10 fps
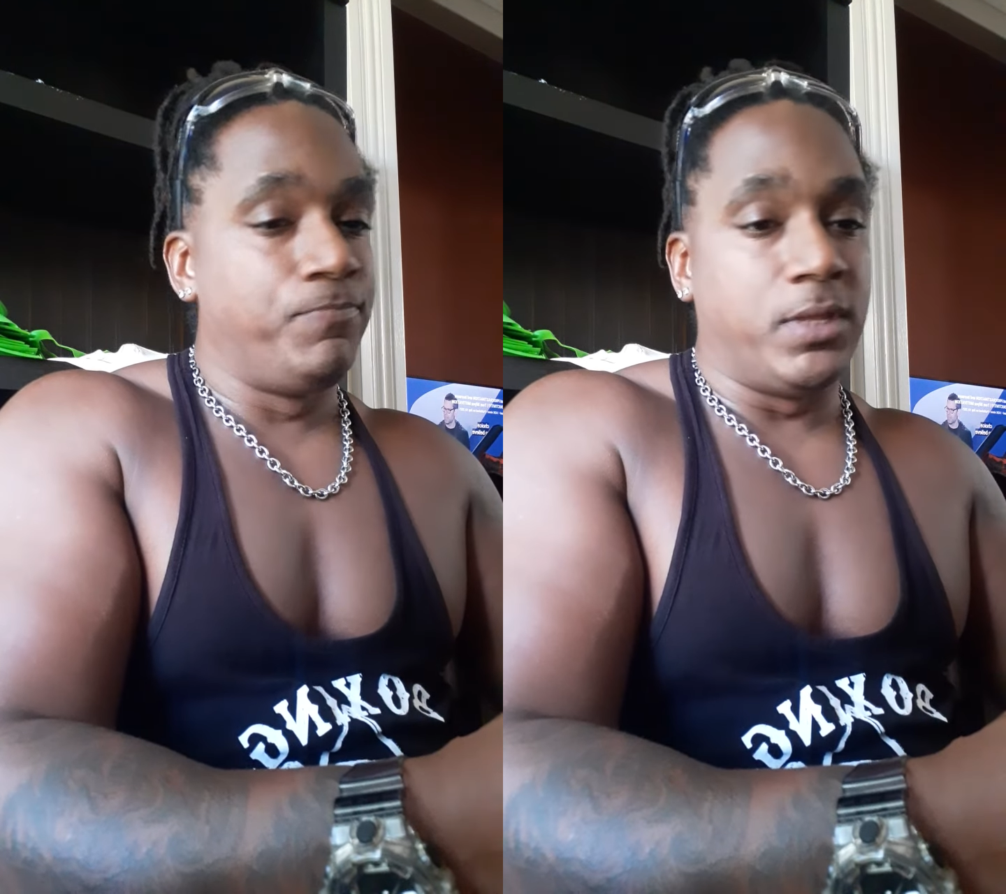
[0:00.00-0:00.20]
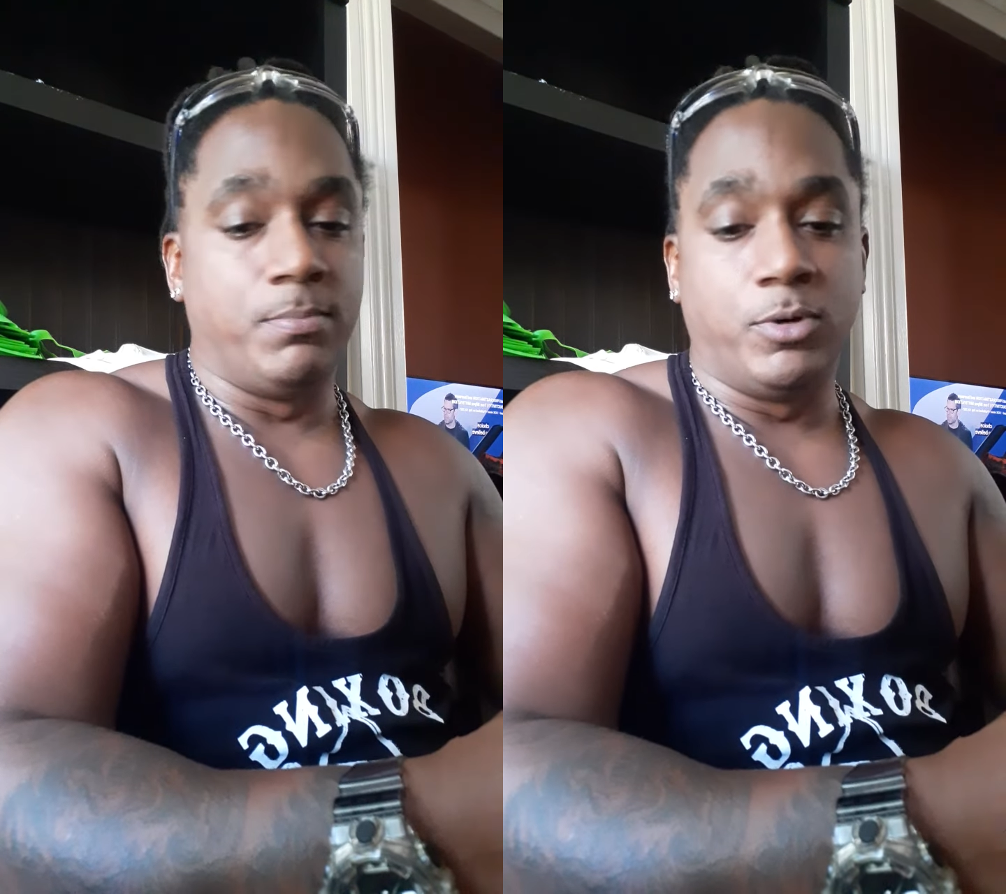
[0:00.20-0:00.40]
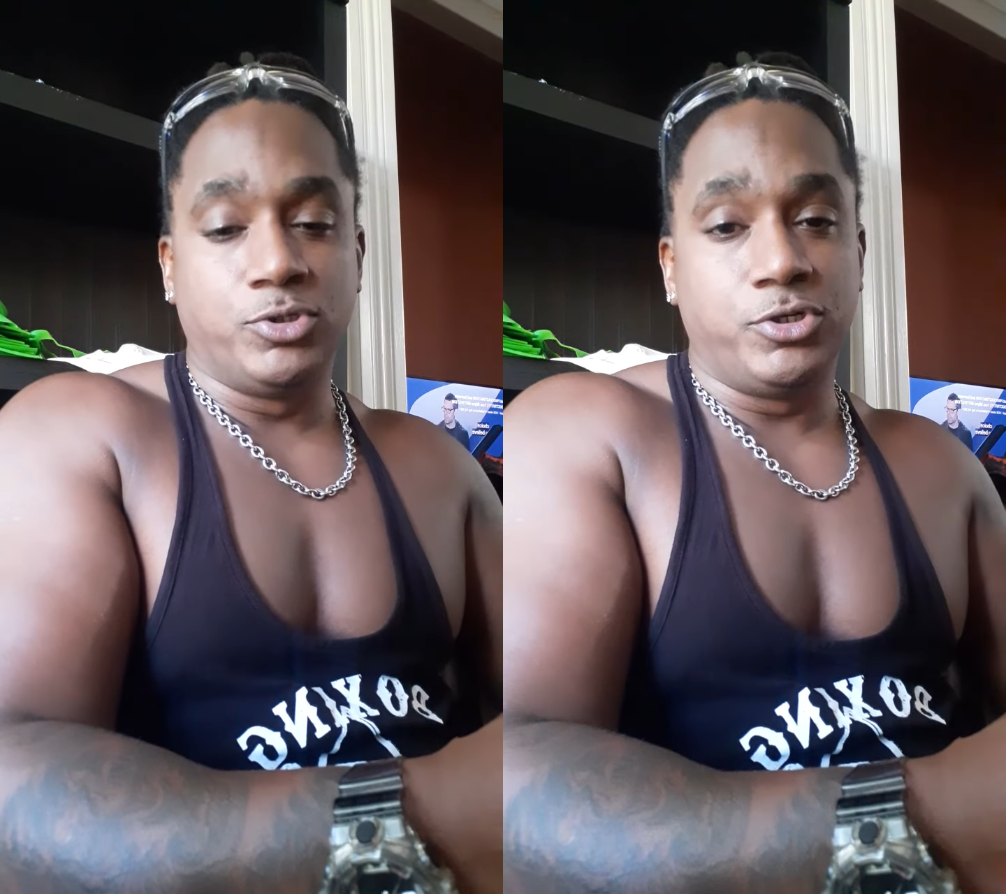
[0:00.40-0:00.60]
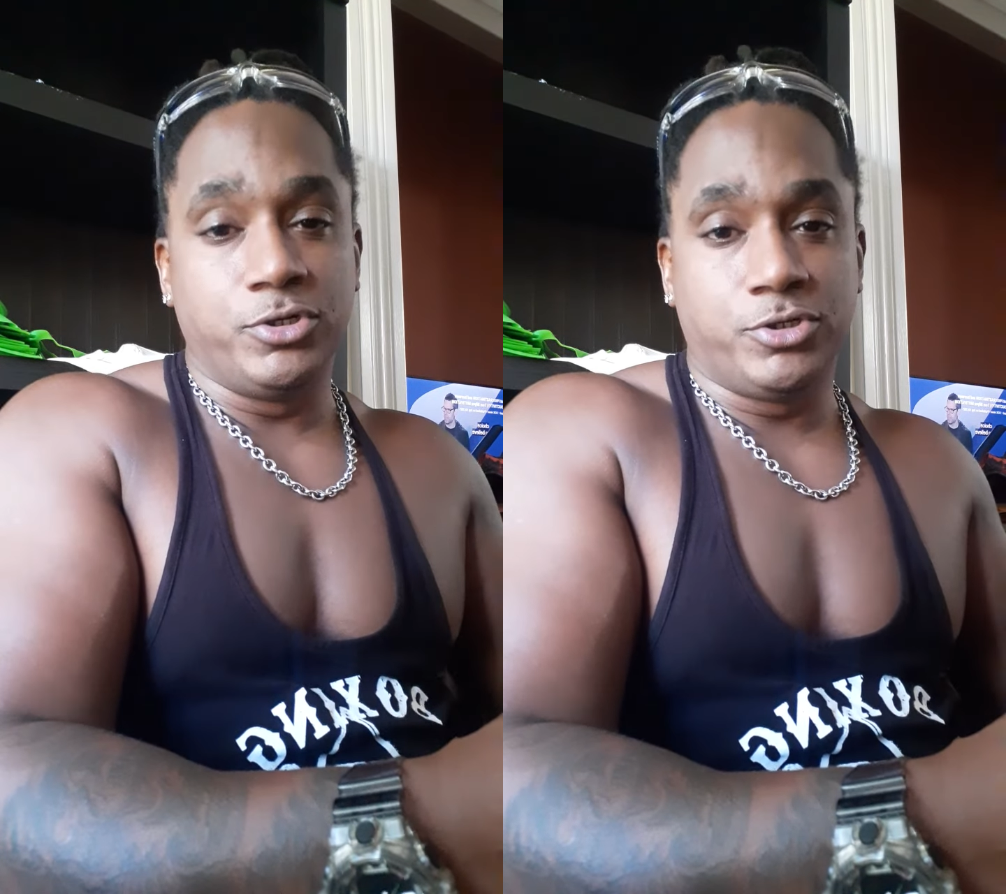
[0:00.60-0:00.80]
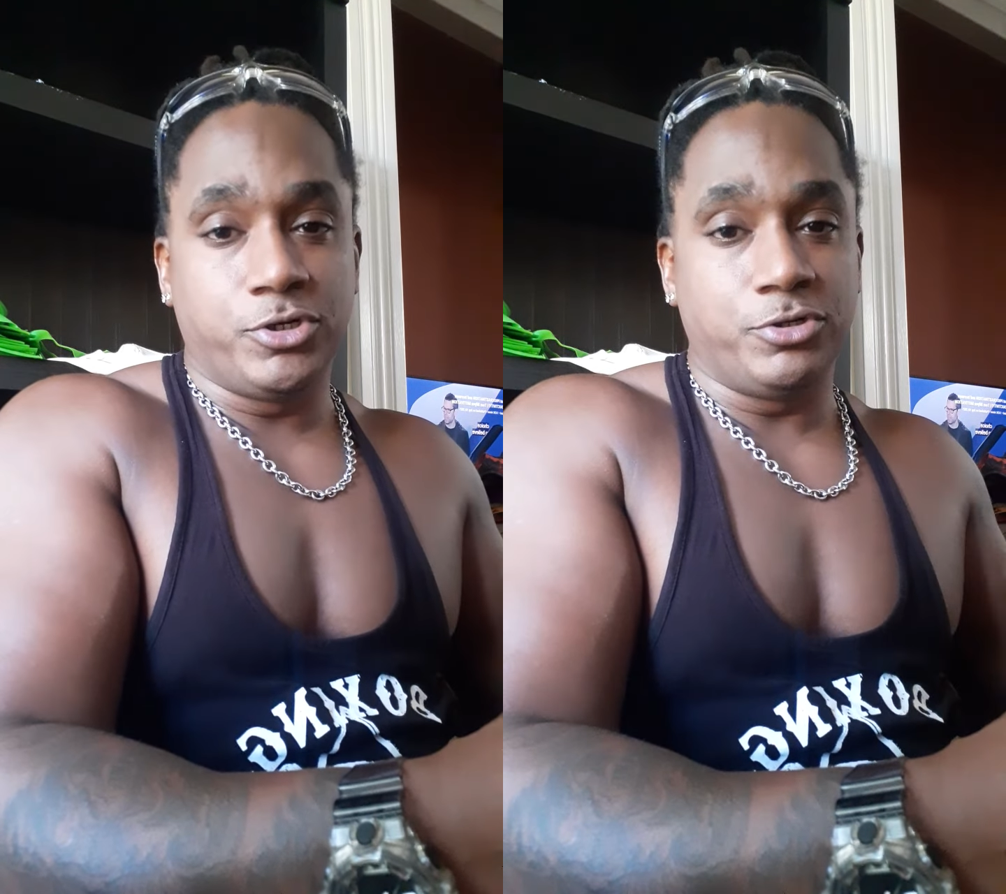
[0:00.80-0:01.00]
and most of your
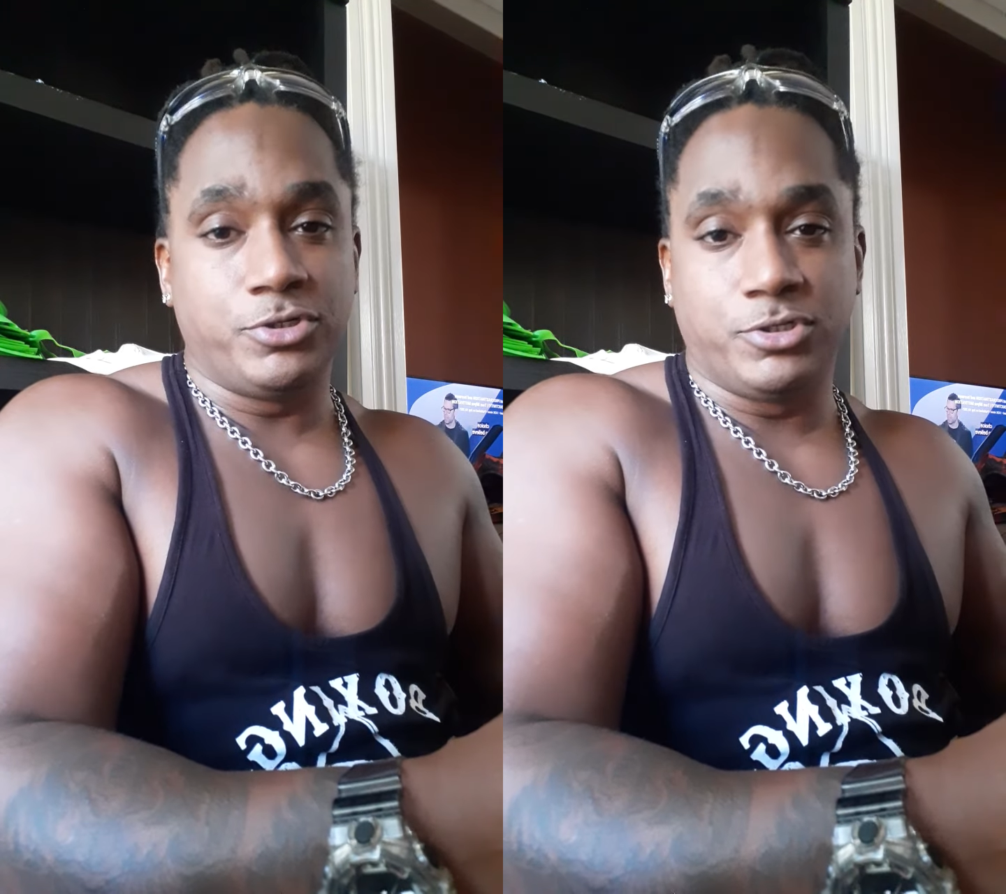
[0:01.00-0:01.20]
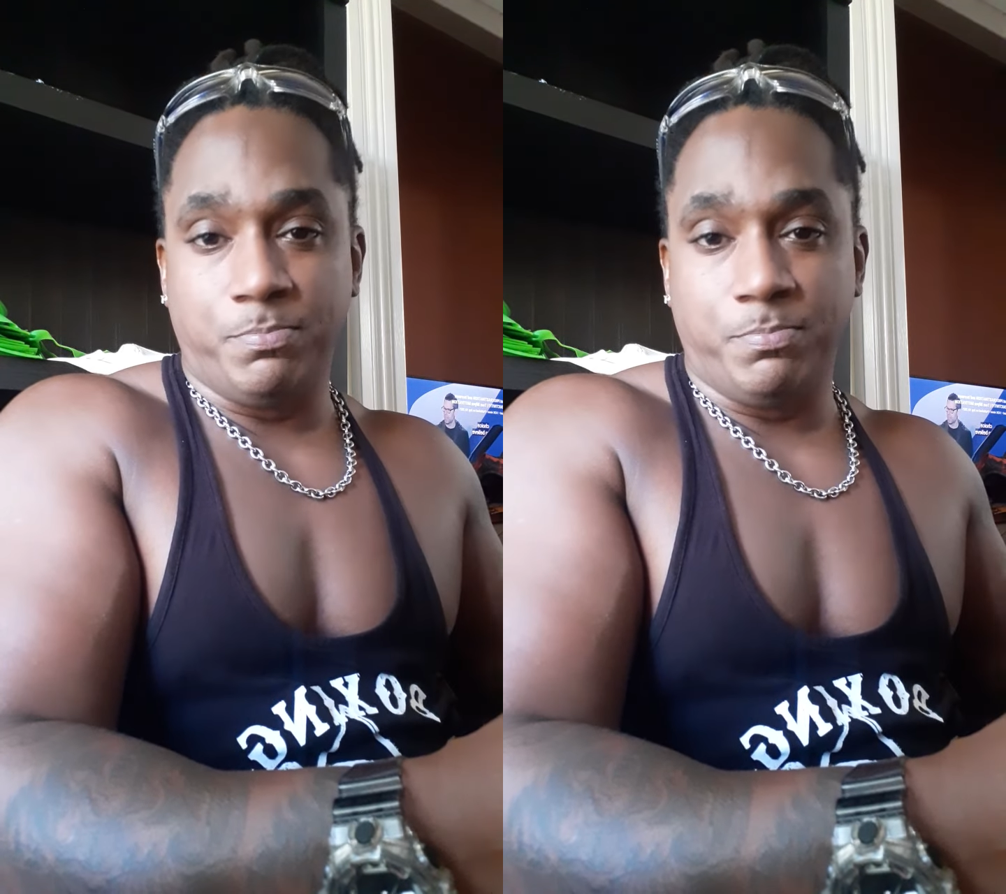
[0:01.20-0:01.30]
churches